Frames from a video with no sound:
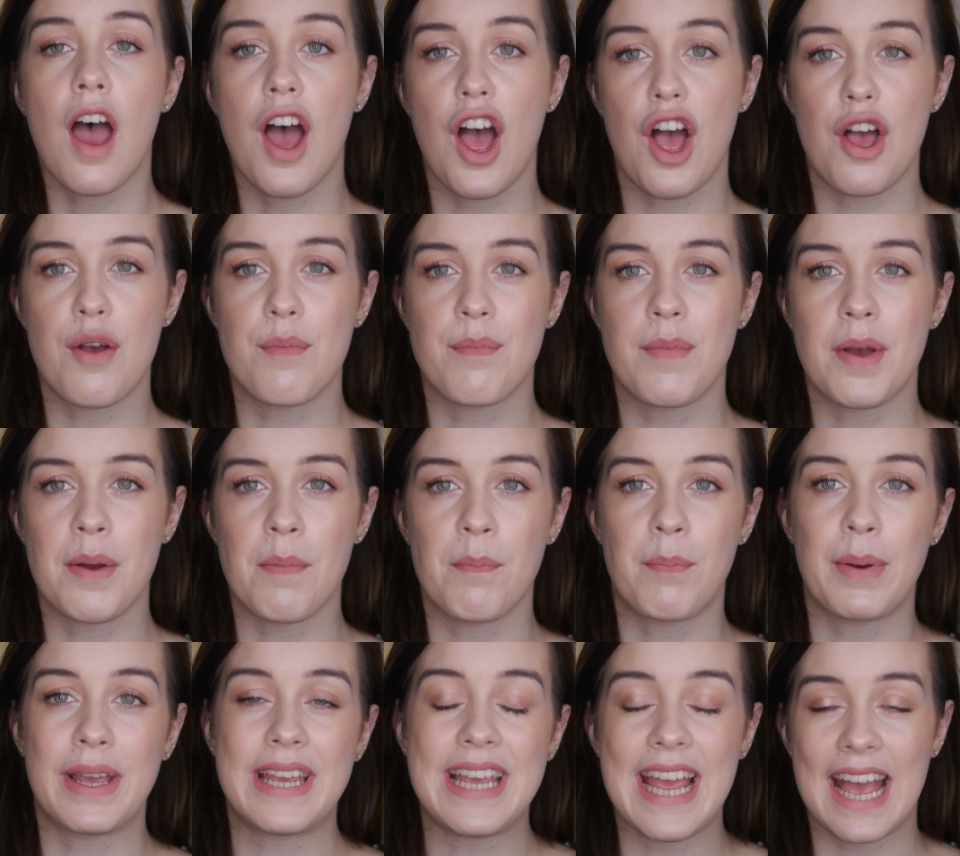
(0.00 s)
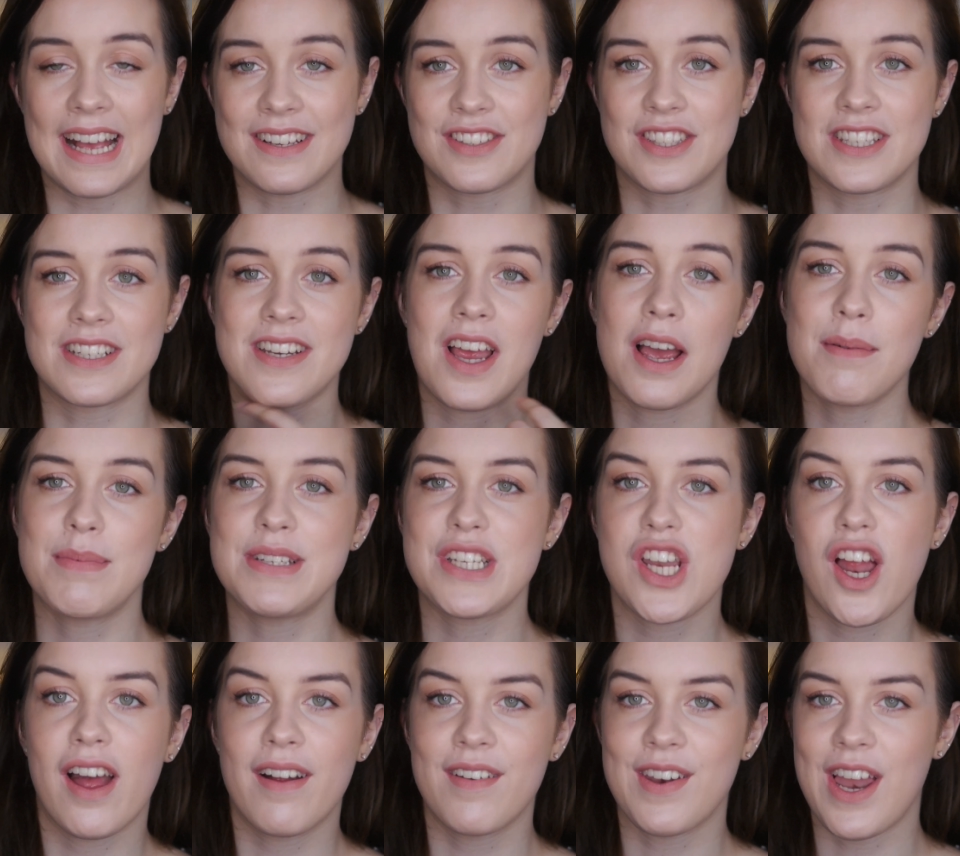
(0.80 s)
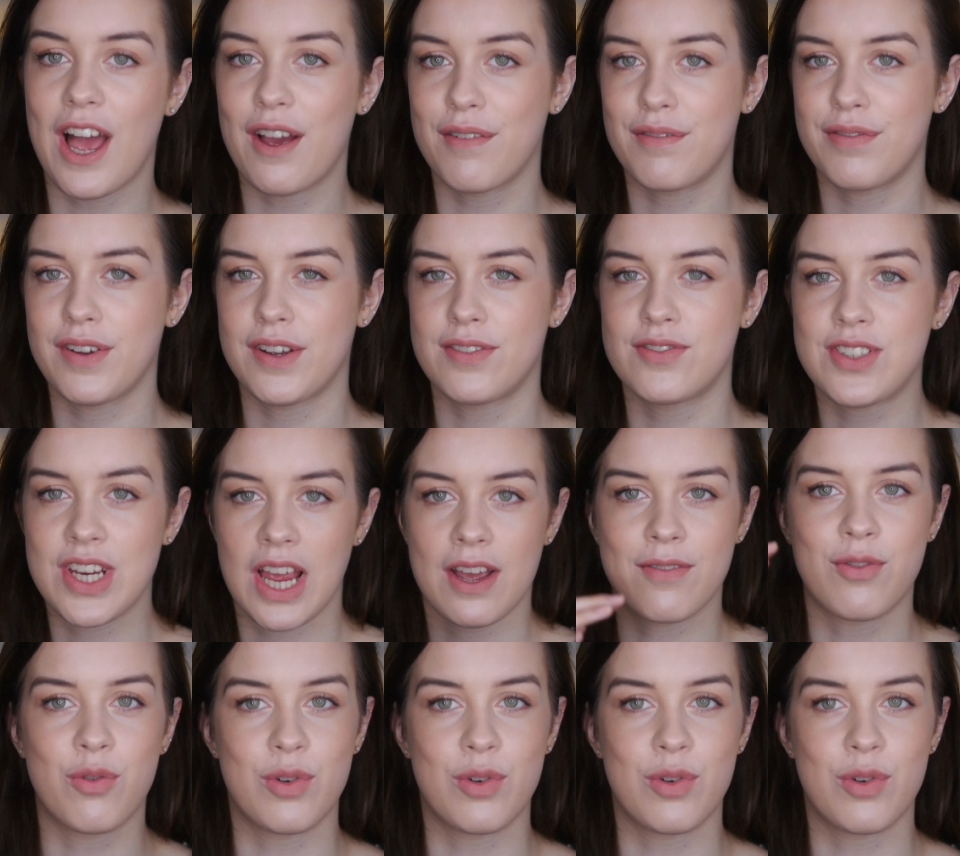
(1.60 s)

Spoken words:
But yeah, so the time is around 9:50,